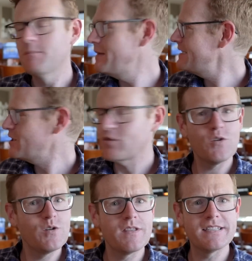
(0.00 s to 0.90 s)
But is it
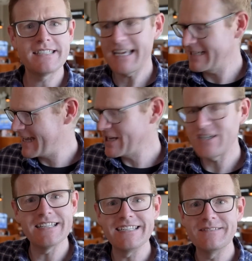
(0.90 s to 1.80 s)
true that the state is
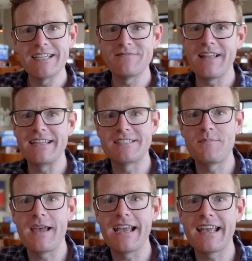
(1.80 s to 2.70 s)
actually as flat as a
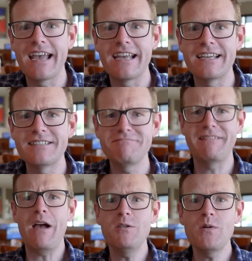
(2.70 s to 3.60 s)
pancake? And
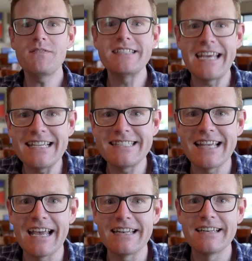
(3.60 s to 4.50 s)
how would you even test
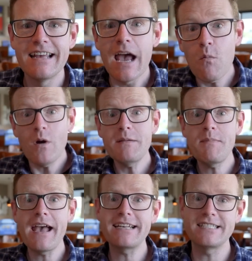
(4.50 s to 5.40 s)
that? And what
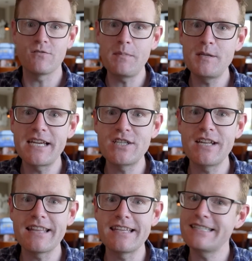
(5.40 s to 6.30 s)
impact does a reputation
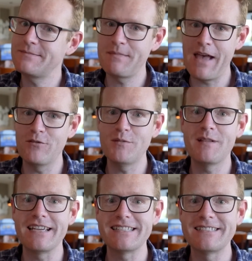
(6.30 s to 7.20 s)
like this have on a
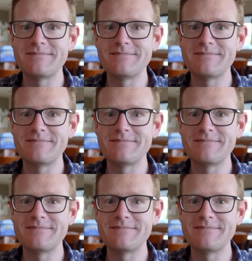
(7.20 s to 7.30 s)
place?